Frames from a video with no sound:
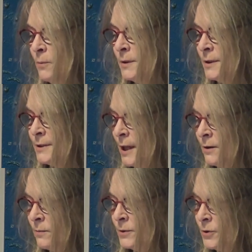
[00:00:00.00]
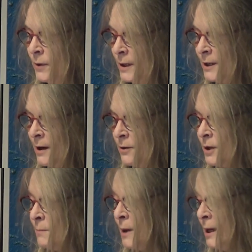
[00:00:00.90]
when the sun was going
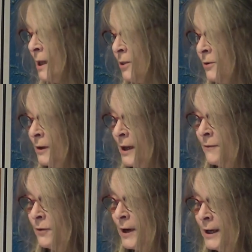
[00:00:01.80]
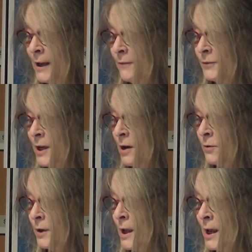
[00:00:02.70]
down and my lover had left
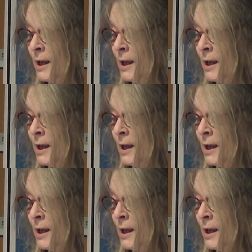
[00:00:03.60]
town